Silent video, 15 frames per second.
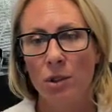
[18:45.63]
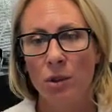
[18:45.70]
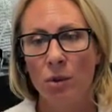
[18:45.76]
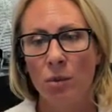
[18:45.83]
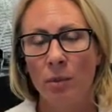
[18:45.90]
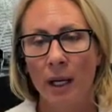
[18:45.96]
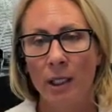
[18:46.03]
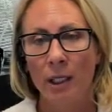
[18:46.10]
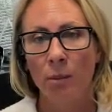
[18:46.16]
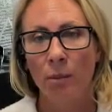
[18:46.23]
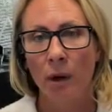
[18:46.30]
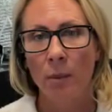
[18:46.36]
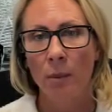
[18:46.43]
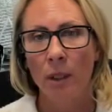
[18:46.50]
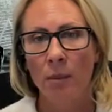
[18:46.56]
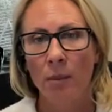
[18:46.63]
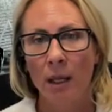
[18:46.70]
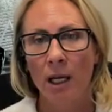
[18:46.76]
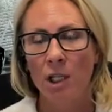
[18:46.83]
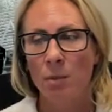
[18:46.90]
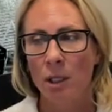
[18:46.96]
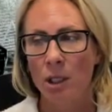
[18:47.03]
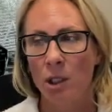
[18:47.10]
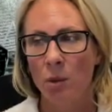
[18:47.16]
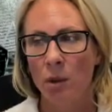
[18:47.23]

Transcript: to by your property management.